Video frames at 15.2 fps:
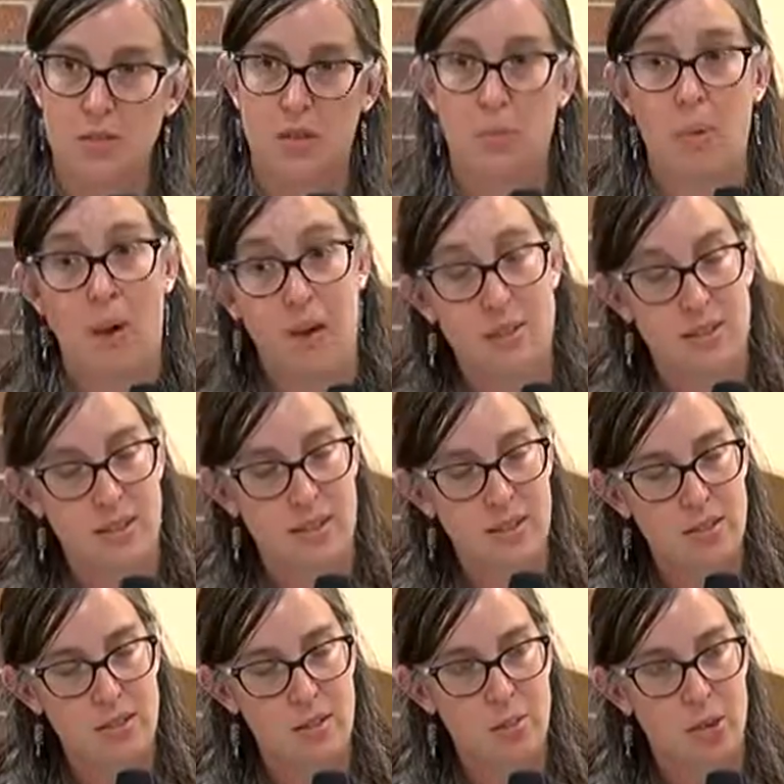or
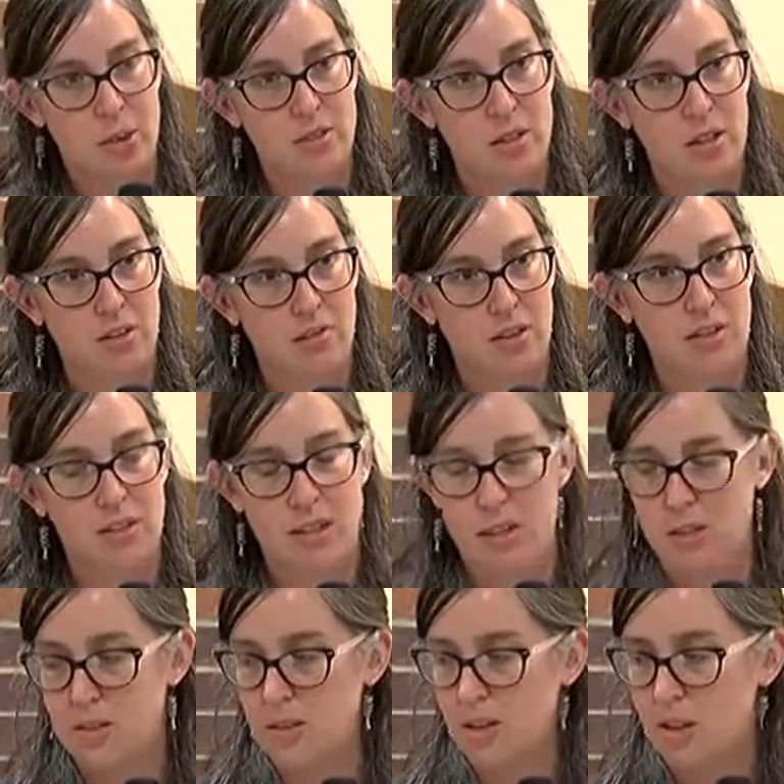boxes your project fits
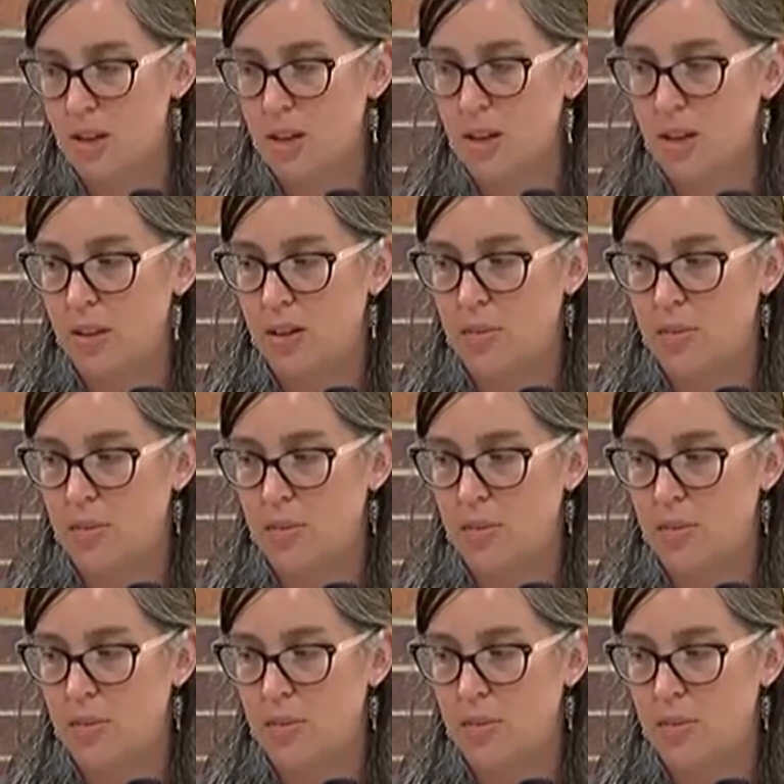in so that